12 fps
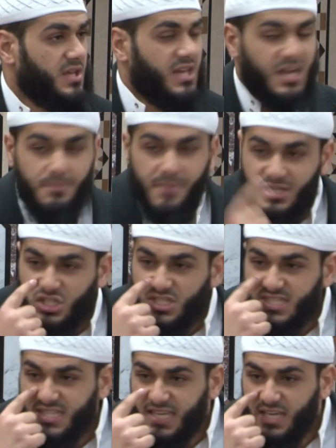Imagine
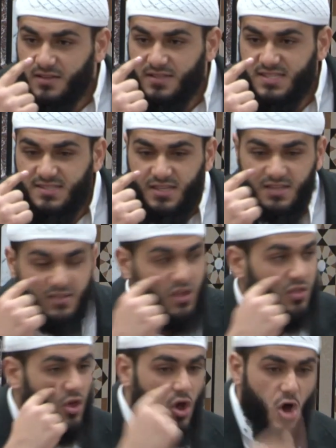seeing
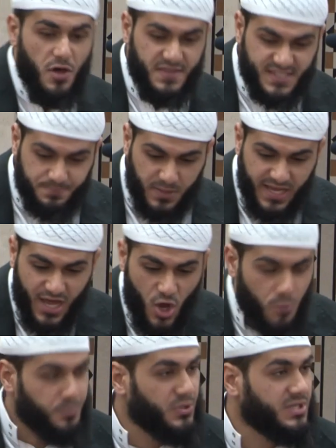the earth split
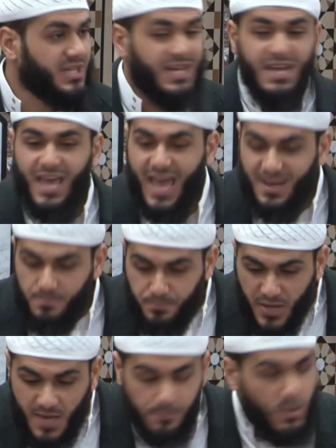open and
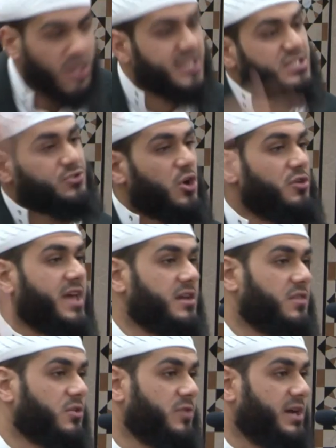bodies thrown out
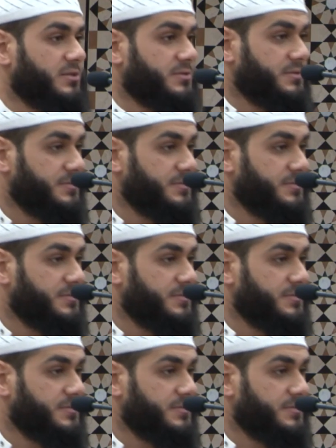of the ground.